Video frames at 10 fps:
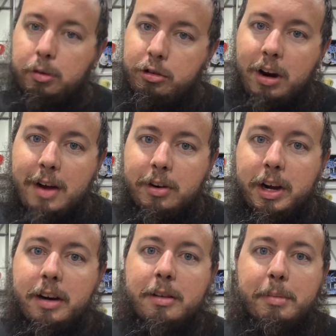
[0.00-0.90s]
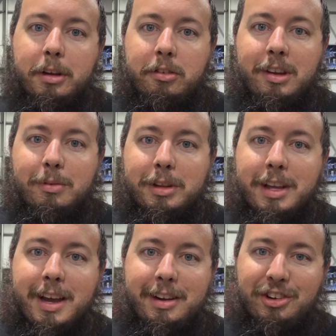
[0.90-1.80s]
driver error mixed in with
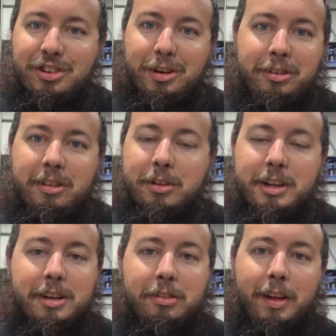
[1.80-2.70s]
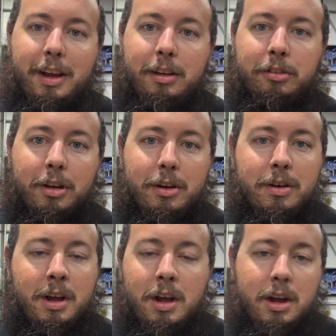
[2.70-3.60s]
that, and the truck still did its thing.
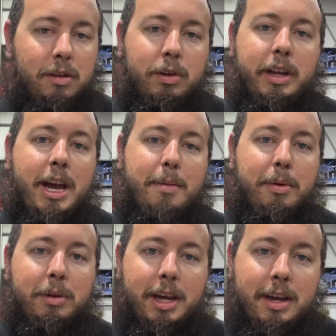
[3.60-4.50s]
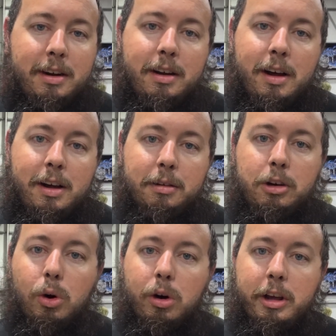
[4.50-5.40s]
So really happy with that.
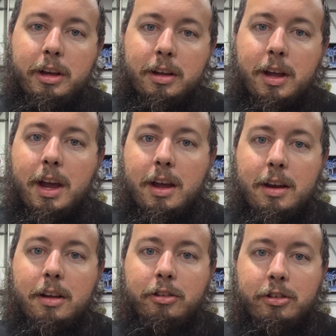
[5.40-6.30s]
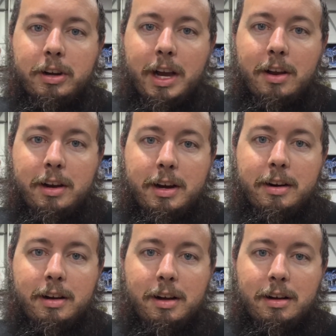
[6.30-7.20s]
Gordy had his truck out
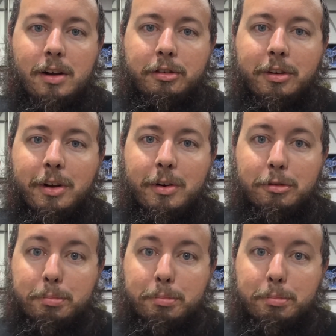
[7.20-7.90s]
there, also known as